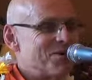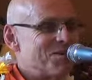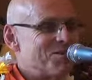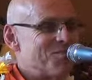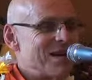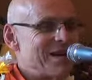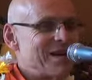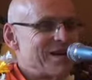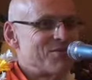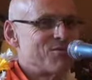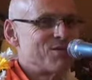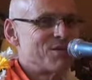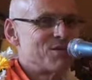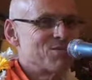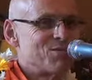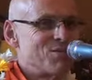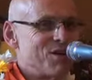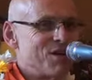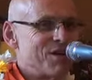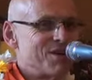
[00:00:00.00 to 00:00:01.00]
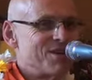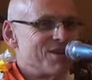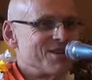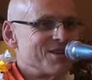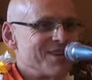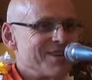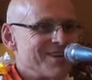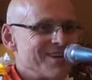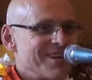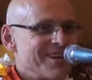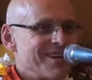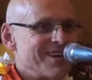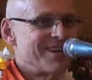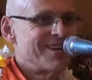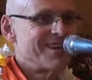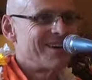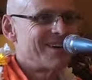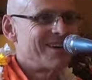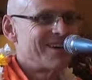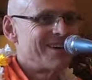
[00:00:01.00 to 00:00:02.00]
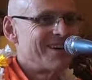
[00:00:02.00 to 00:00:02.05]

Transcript: One's black, one's white. One's one's